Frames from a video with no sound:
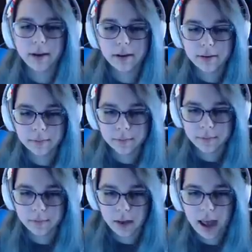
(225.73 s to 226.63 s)
Okay.
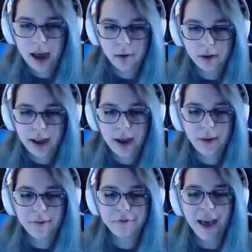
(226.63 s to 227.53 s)
Ow, what? Ow,
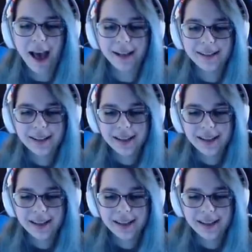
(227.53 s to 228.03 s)
I fell.